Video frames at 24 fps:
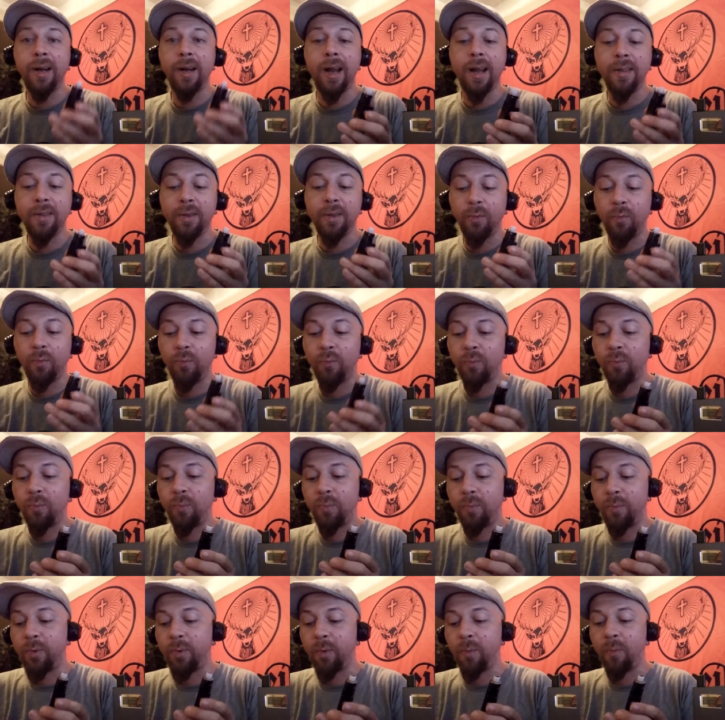and
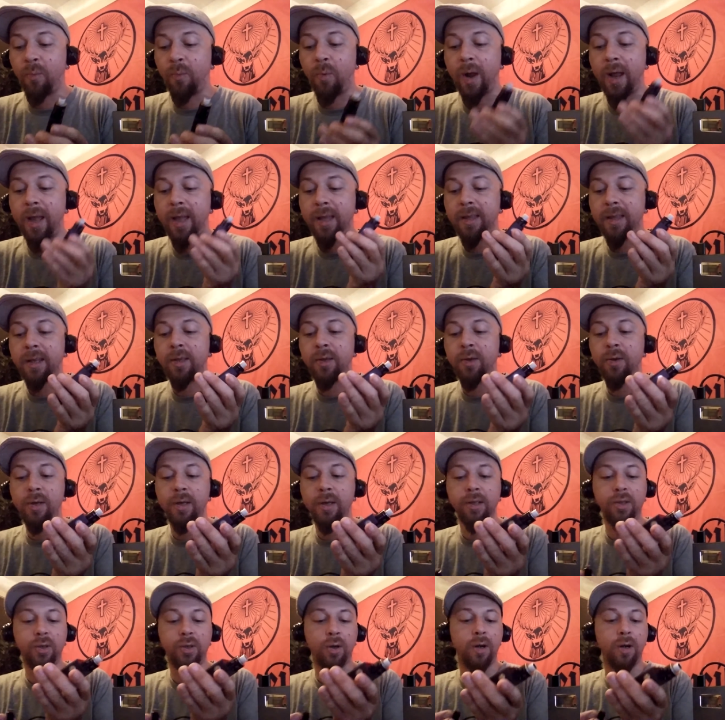the way that you
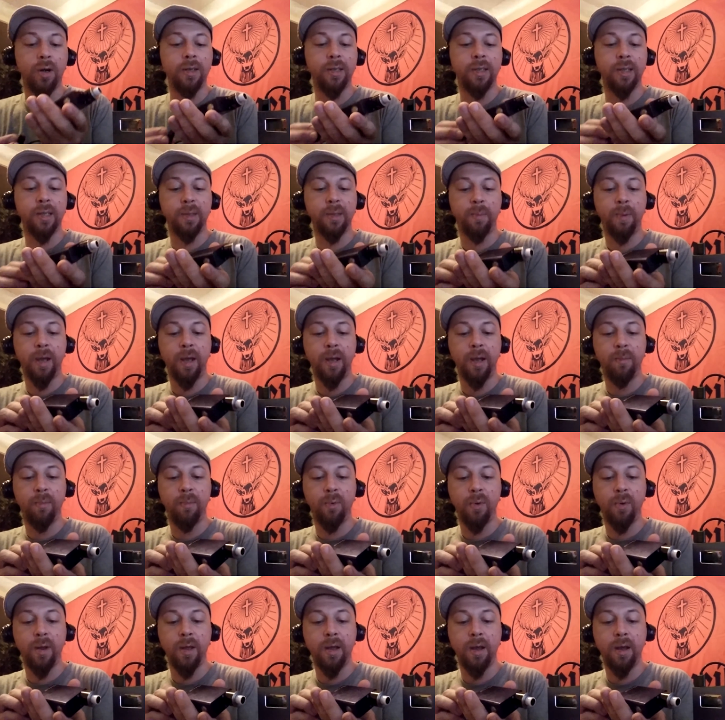can charge this bad
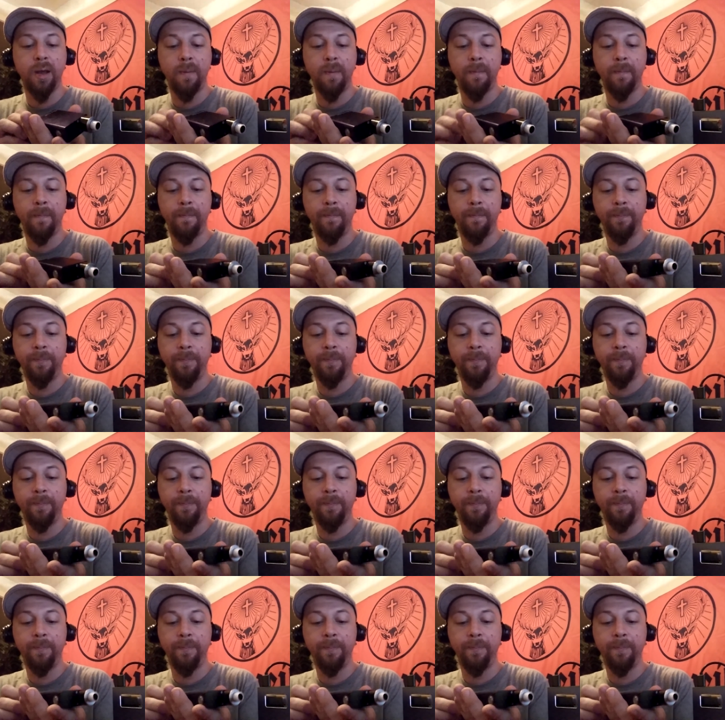boy up,